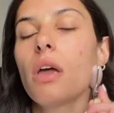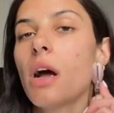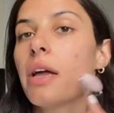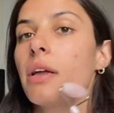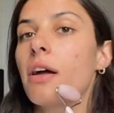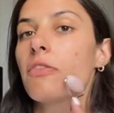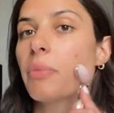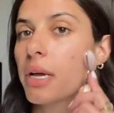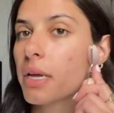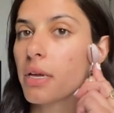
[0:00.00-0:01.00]
I have
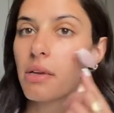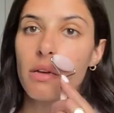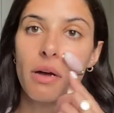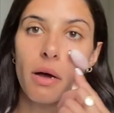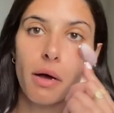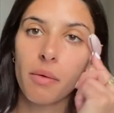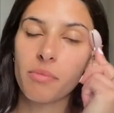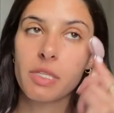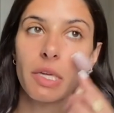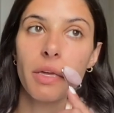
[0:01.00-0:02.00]
my
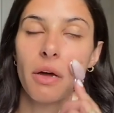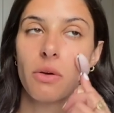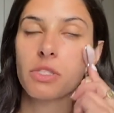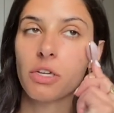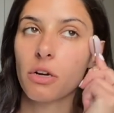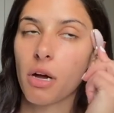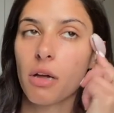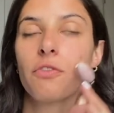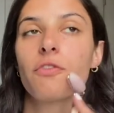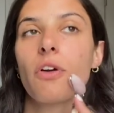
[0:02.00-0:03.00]
CEO serum
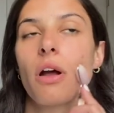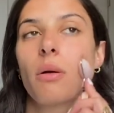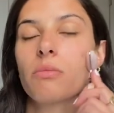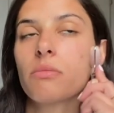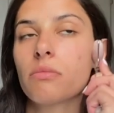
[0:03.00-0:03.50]
on from